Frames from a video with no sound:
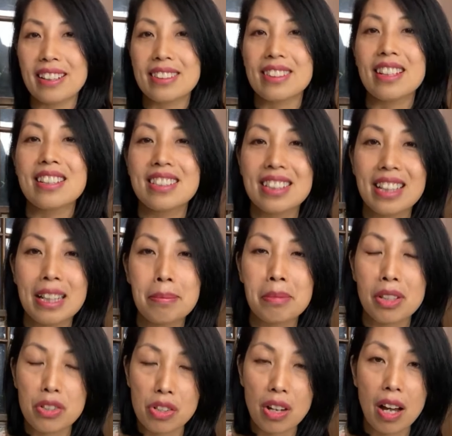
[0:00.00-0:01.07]
It does keep
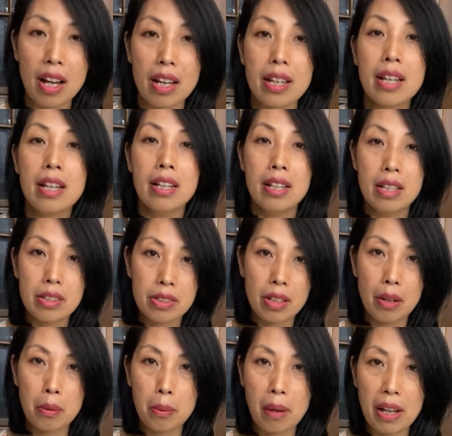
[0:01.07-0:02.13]
the shine.
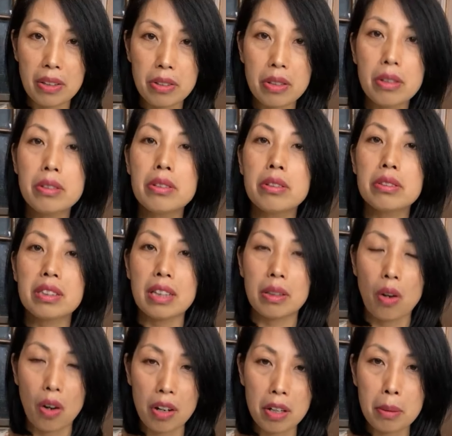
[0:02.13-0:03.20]
So when you use
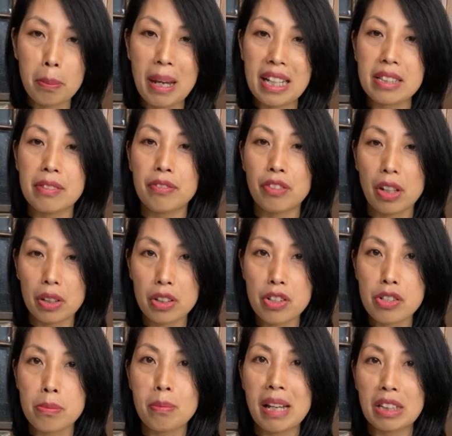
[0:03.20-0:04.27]
an oil-based
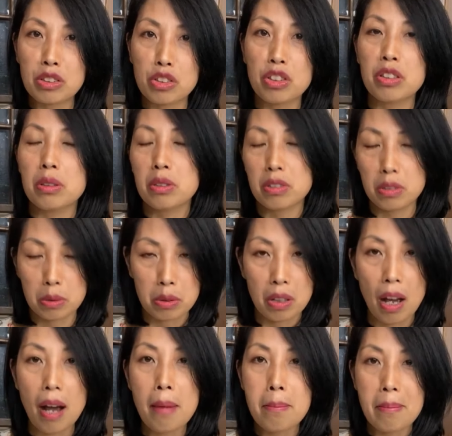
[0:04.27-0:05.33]
varnish, make sure you do
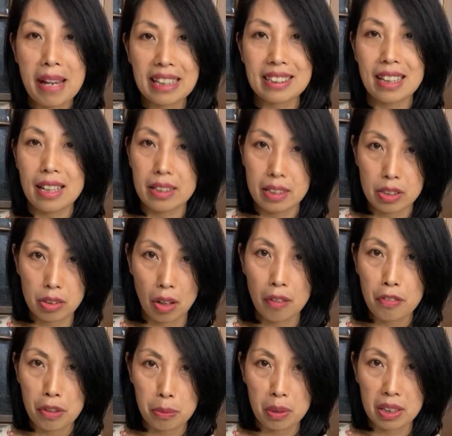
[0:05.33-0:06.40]
not mix any
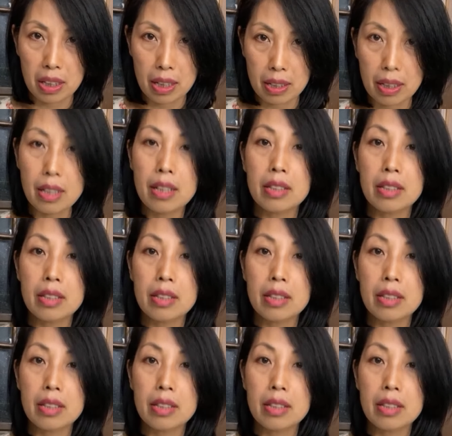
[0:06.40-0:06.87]
solvent with it.